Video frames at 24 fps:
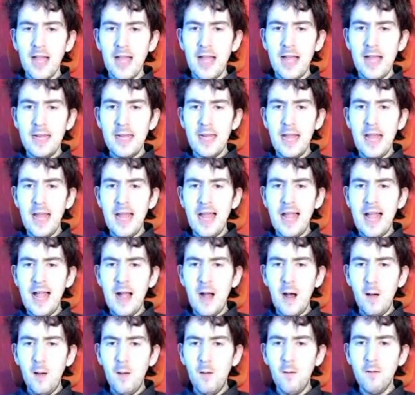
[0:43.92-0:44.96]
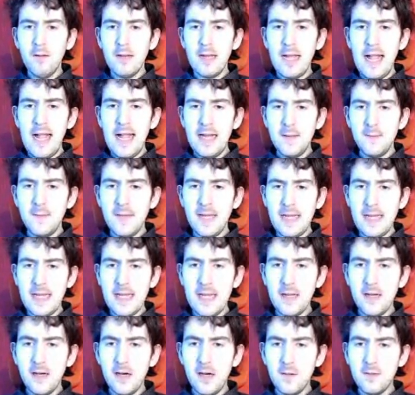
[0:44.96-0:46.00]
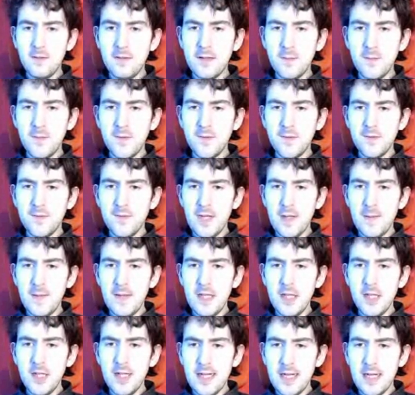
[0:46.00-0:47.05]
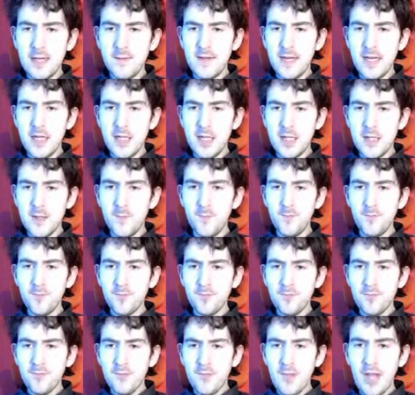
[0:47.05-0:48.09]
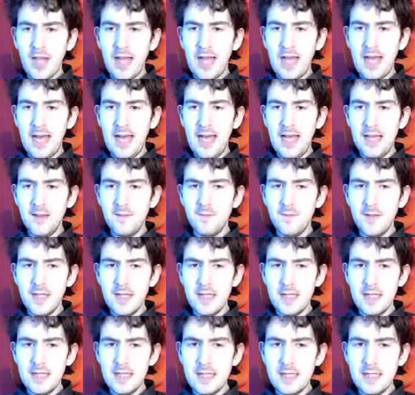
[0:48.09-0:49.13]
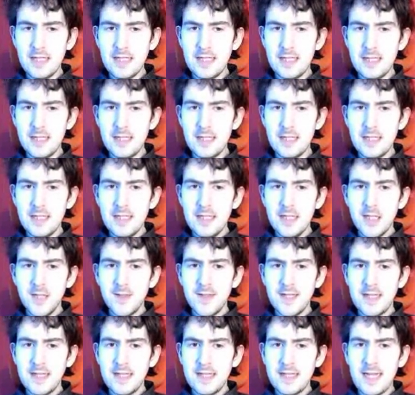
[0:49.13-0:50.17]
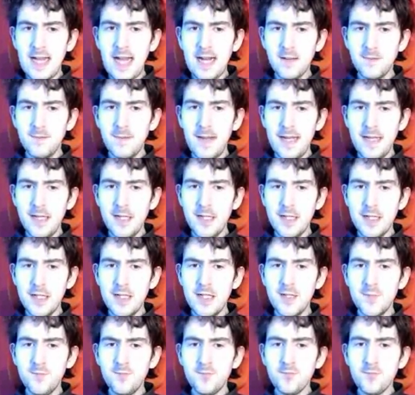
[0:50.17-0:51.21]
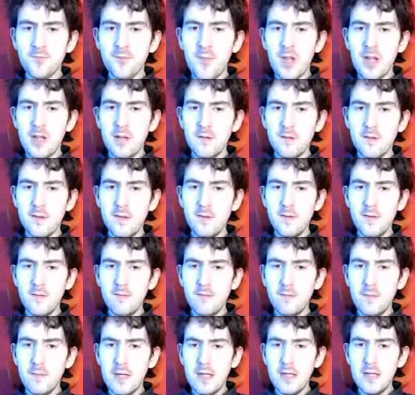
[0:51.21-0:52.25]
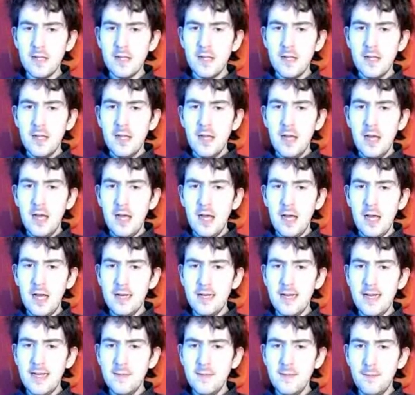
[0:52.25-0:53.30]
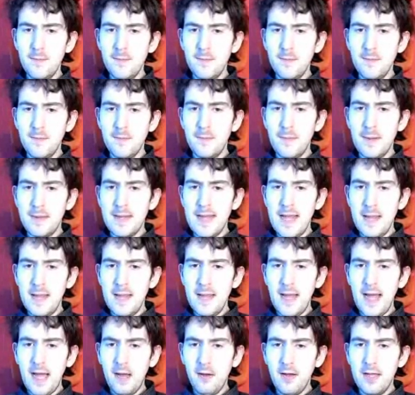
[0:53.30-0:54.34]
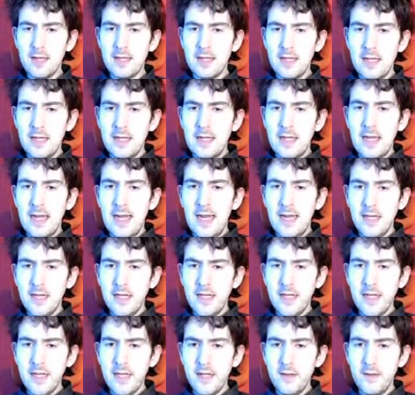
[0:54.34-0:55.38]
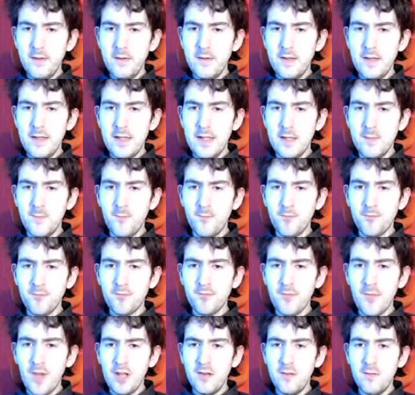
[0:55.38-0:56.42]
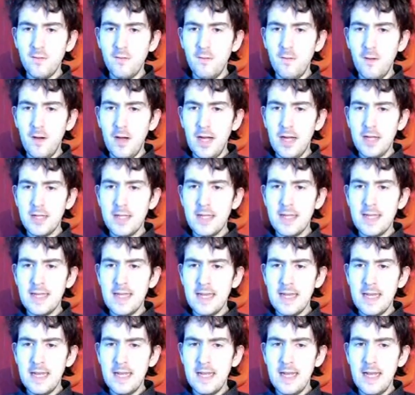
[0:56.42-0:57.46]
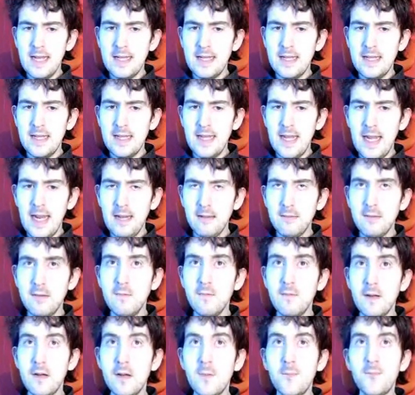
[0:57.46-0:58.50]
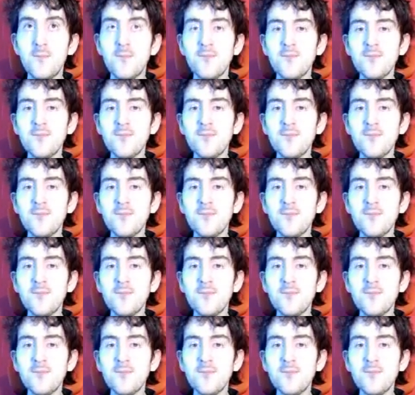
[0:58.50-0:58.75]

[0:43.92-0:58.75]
an old enemy of the previous generation has returned to exact vengeance, the group must harness their powers and use them to work together and save the world.